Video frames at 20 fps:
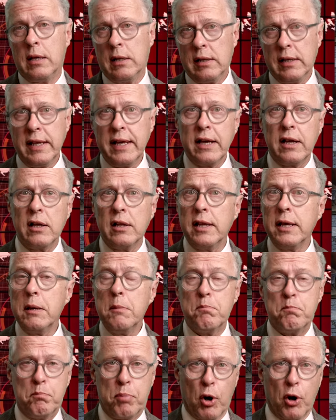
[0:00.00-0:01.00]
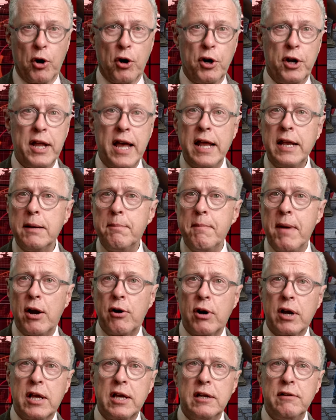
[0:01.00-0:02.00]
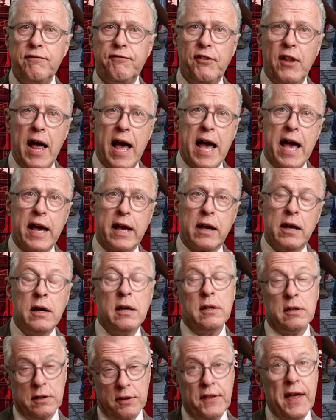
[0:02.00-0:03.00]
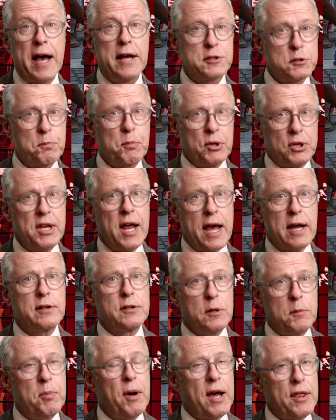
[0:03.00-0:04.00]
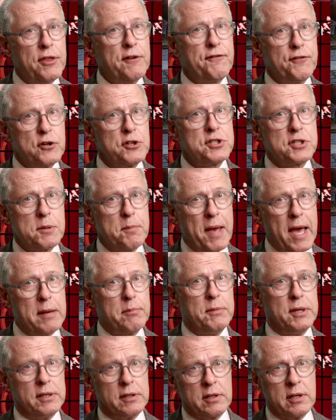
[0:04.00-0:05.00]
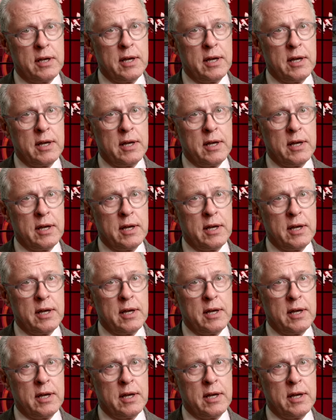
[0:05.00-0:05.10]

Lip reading: legally burn an American flag. That's protected by the First Amendment.